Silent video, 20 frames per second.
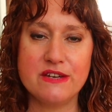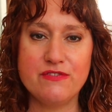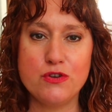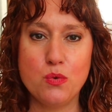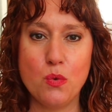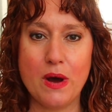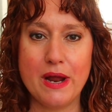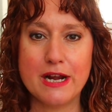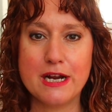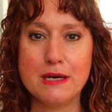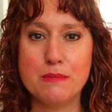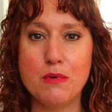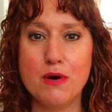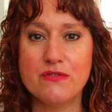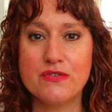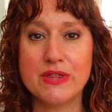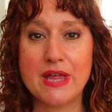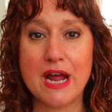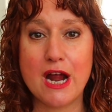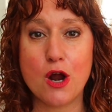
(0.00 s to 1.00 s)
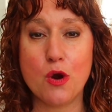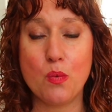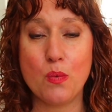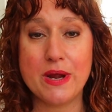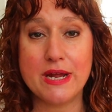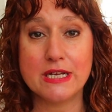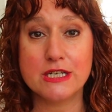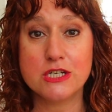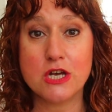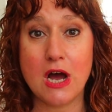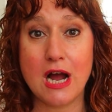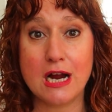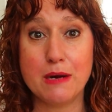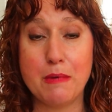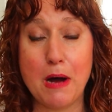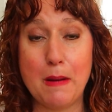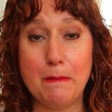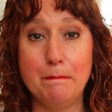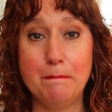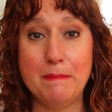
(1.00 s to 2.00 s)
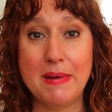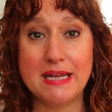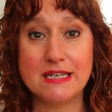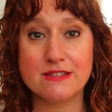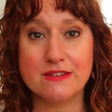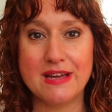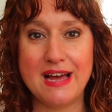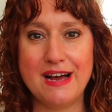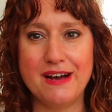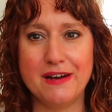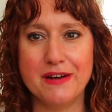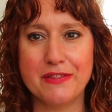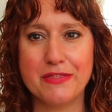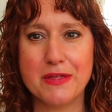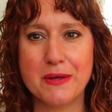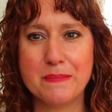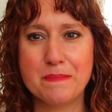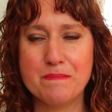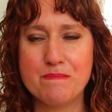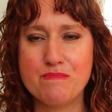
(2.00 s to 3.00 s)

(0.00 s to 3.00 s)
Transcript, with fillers: If you wanna come over there, we can talk about mental health.